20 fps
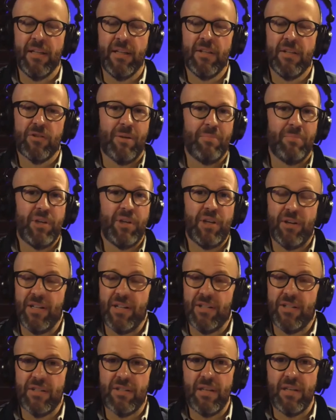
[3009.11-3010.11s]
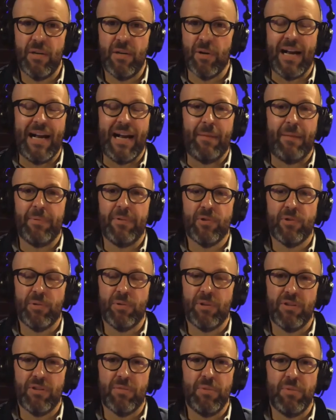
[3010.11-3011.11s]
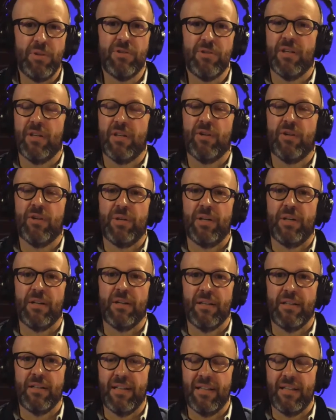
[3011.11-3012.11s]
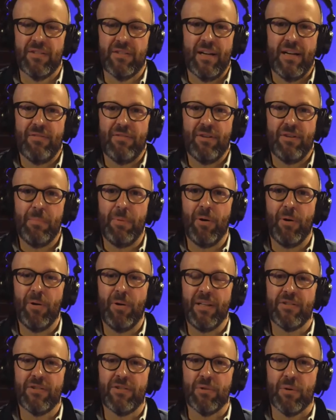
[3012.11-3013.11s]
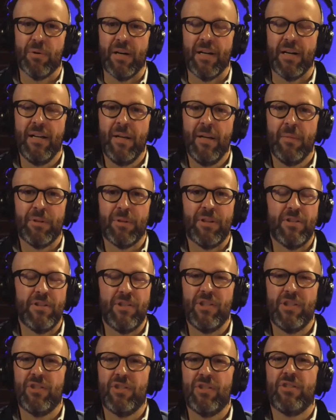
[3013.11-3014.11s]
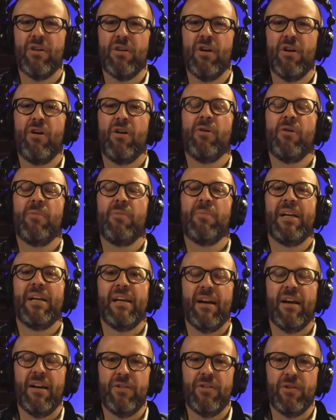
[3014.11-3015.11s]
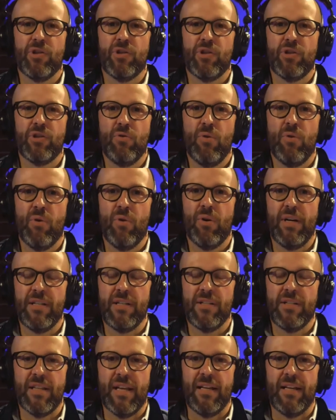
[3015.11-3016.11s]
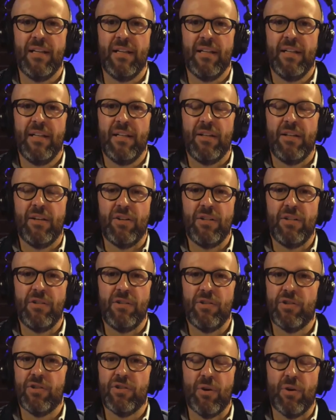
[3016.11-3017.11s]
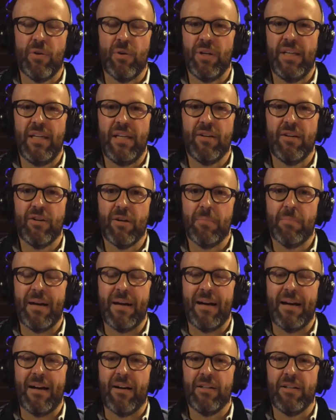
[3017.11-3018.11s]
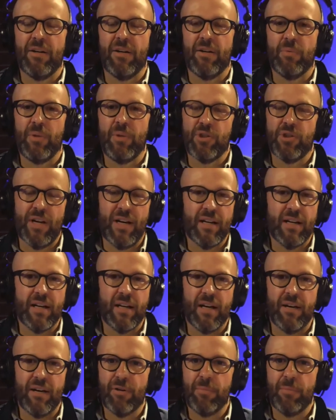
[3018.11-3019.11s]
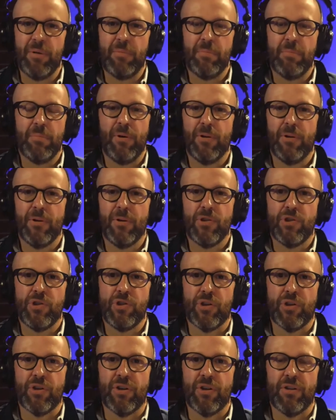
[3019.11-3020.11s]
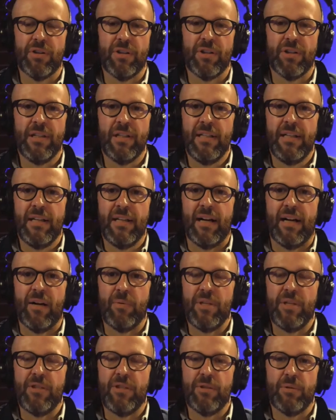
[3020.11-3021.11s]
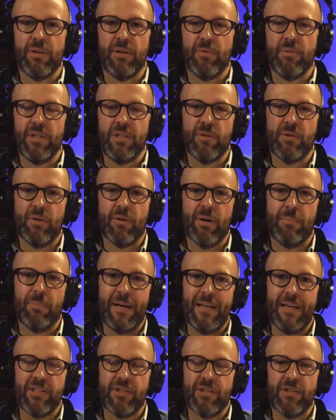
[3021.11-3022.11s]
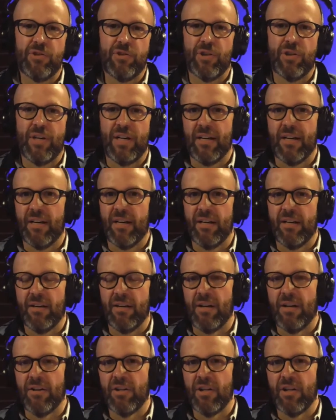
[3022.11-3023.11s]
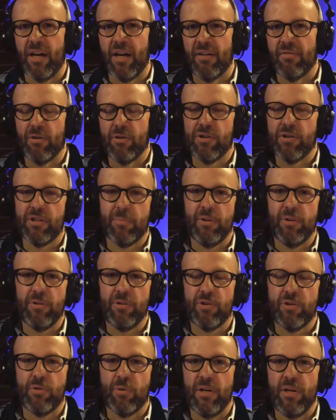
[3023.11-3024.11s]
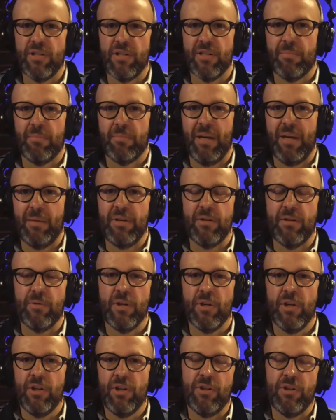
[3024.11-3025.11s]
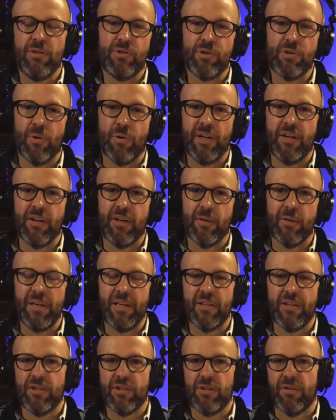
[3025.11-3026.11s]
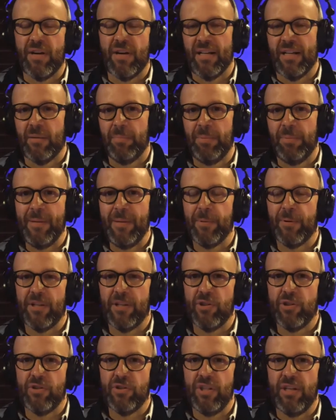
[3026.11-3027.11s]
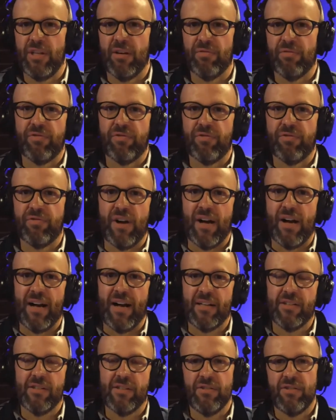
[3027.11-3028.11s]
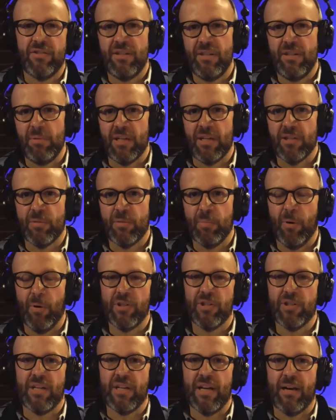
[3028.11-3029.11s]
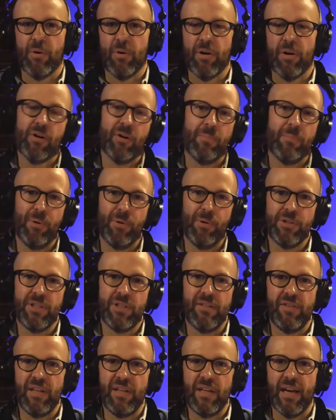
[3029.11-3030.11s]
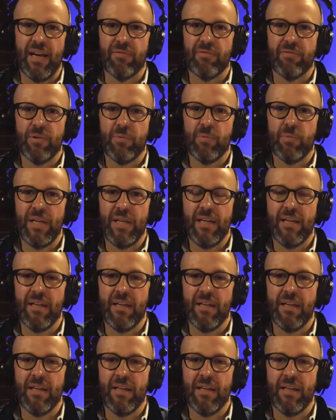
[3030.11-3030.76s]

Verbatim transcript: So I'm curious to see what happens with his music career. And that's not even a bowling story. But there's just so many other stories that you know you just don't hear about. You know, we try to cover them in Bowler's Journal. Uh, we do it. We do our best to try to kind of uncover some of those stories that maybe you, you don't hear because they're not the people that you see on Fox and CBS Sports Network or Bowl TV every week.